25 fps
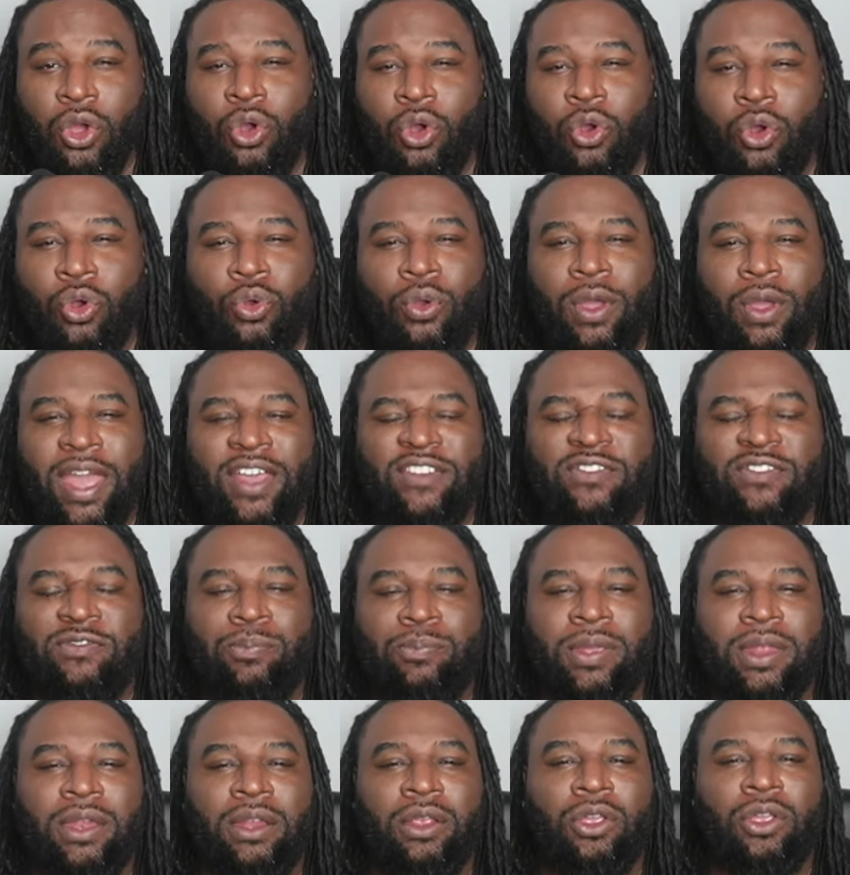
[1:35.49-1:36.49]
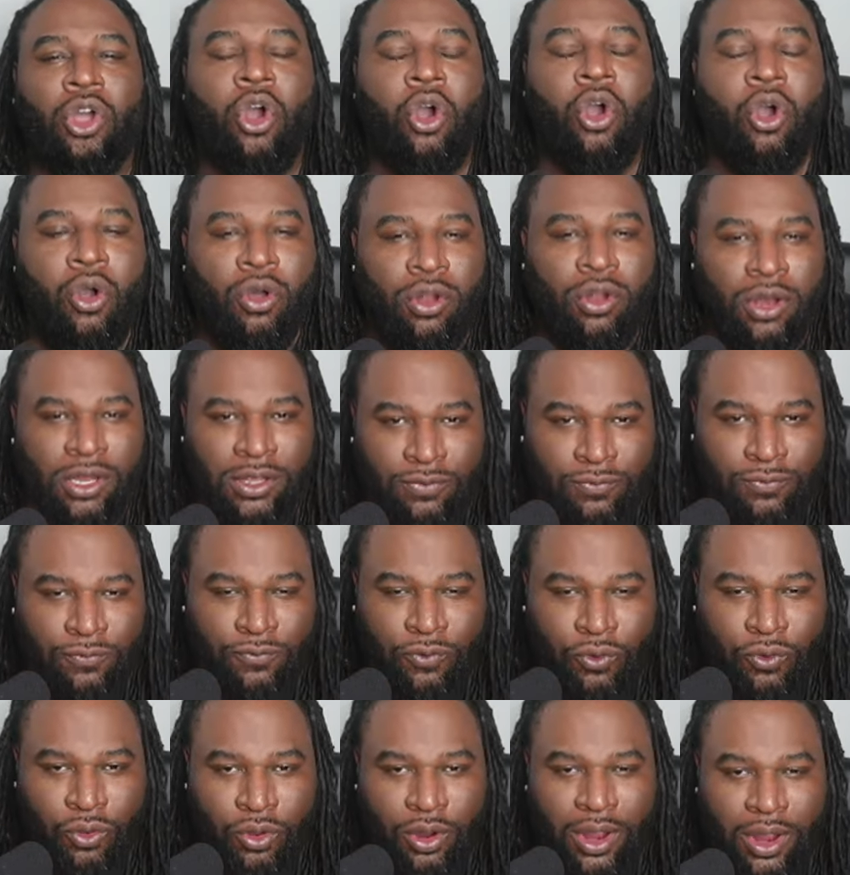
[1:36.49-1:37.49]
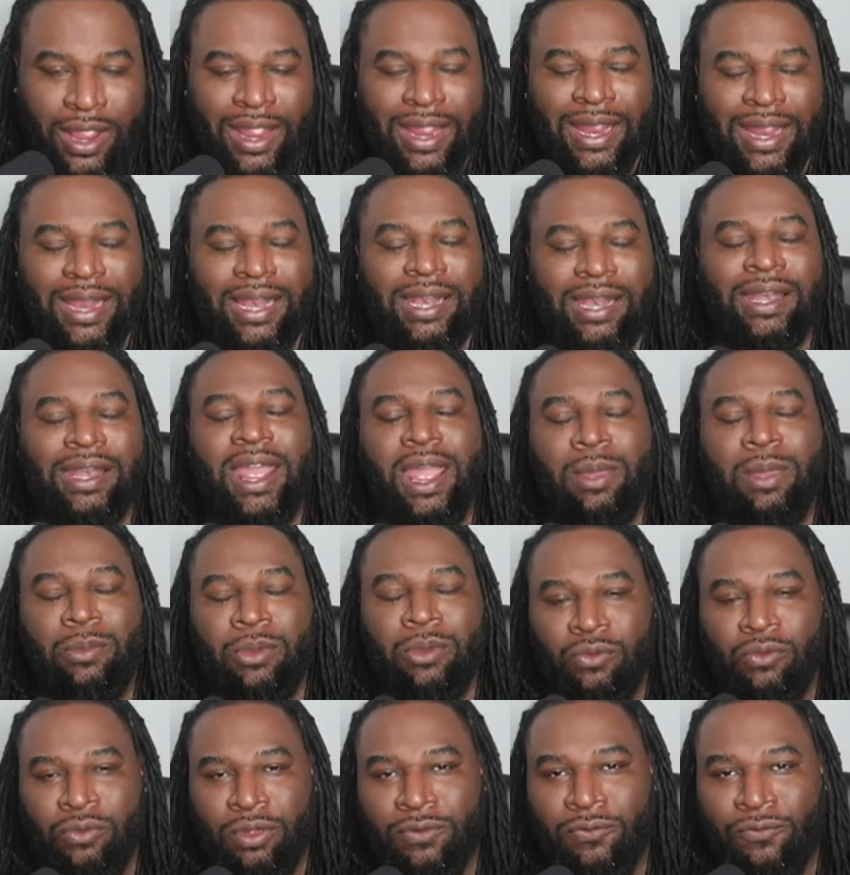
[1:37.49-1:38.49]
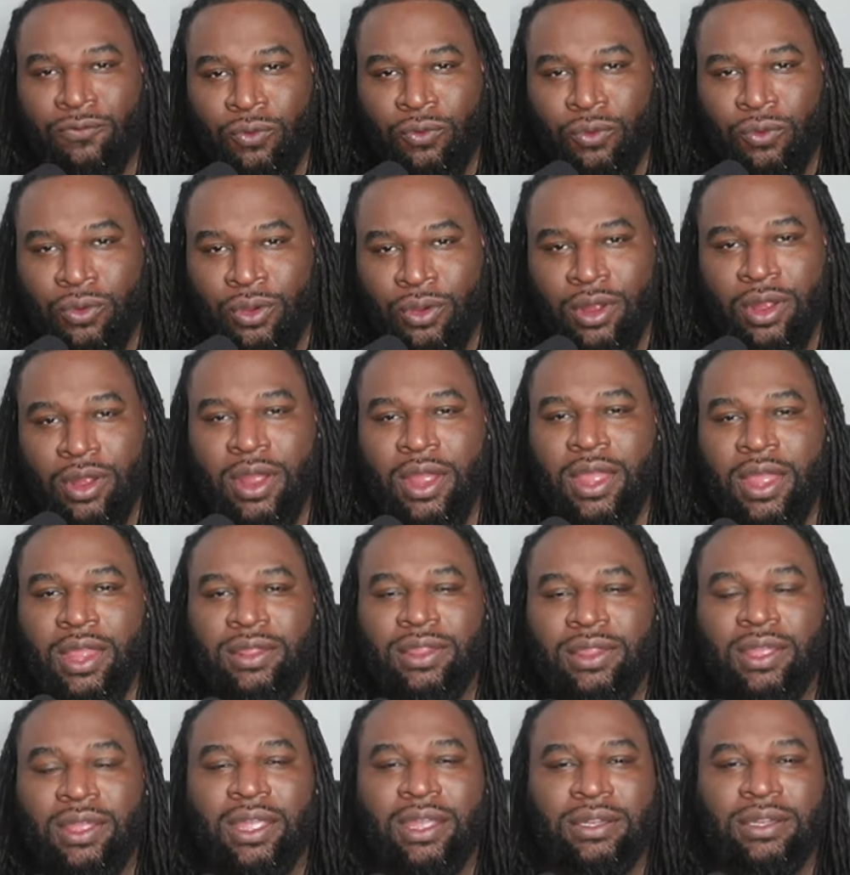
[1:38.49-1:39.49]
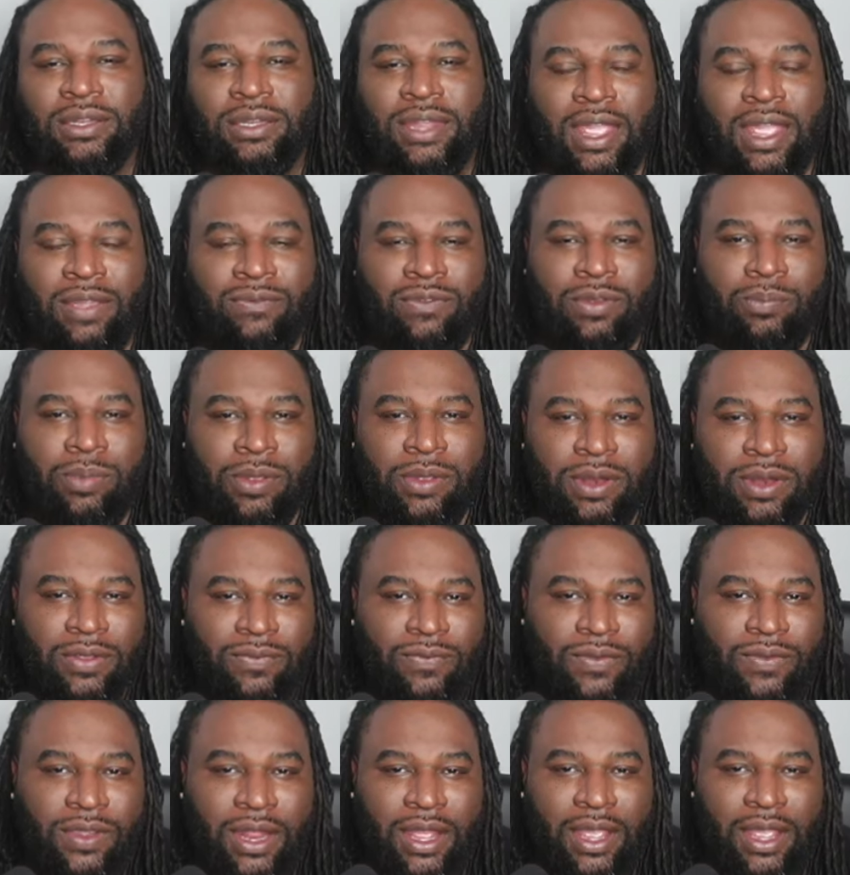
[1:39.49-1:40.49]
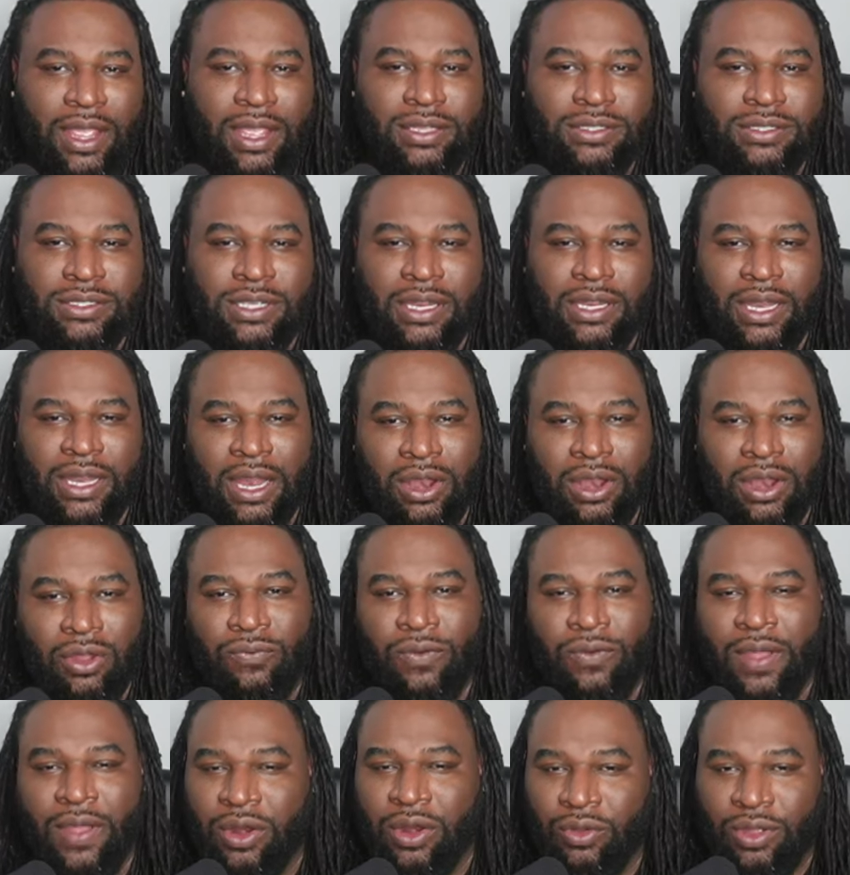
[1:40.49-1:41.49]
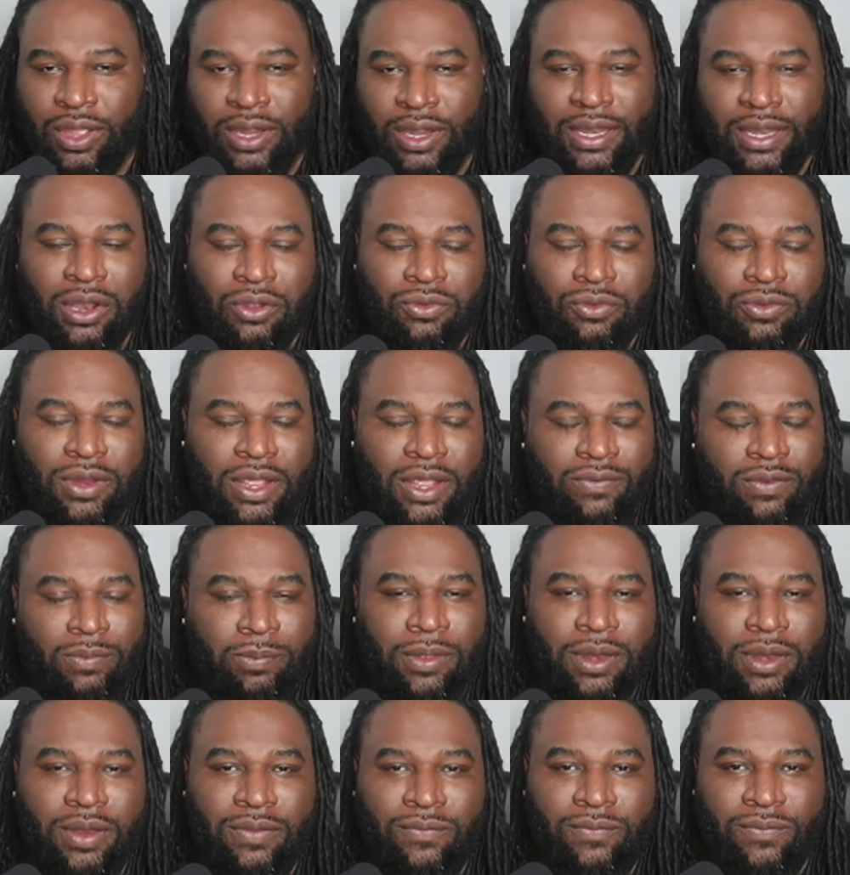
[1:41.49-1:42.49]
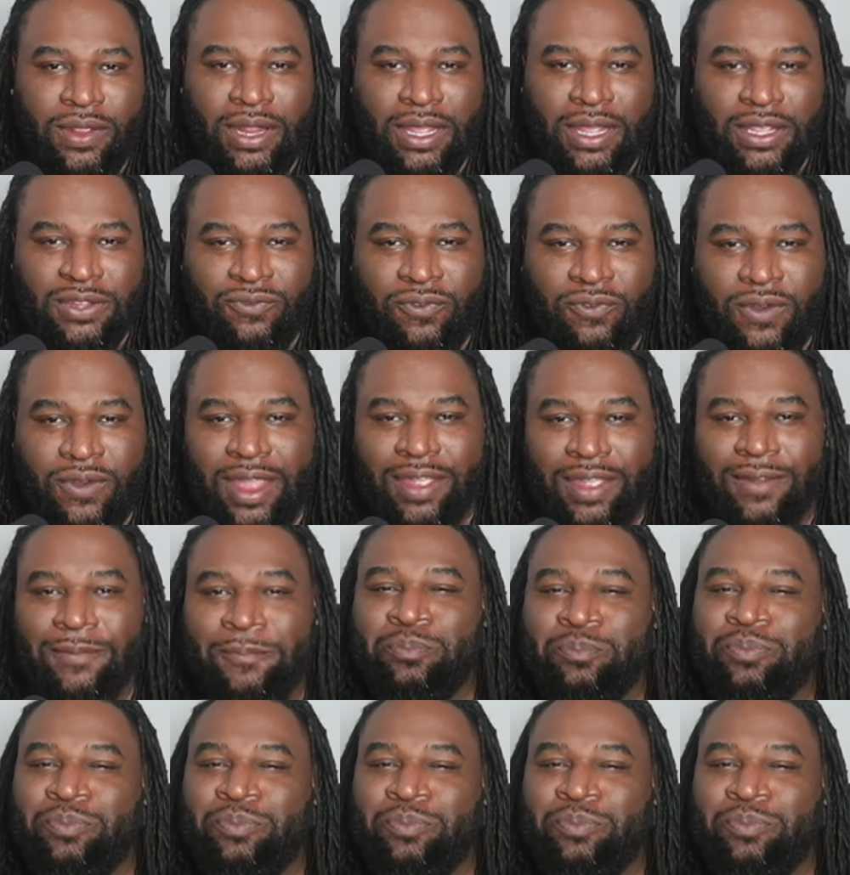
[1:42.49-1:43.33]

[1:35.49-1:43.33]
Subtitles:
who have been calling for and clamoring for the David Benavidez Canelo fight, or Canelo David Benavidez fight.